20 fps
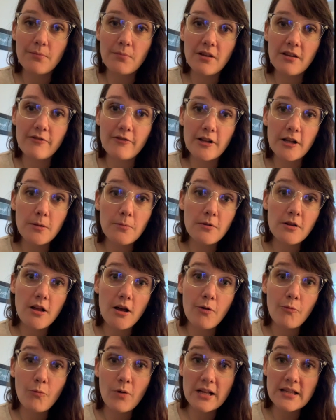be available
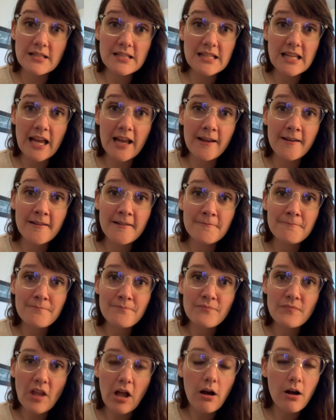on Wednesday
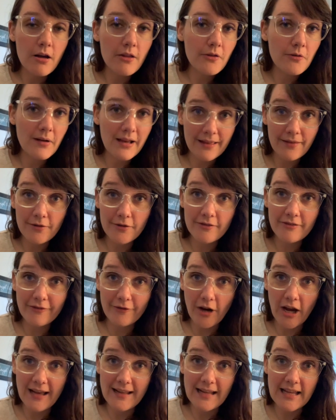all the way through
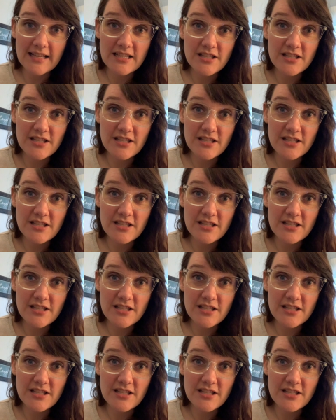Friday.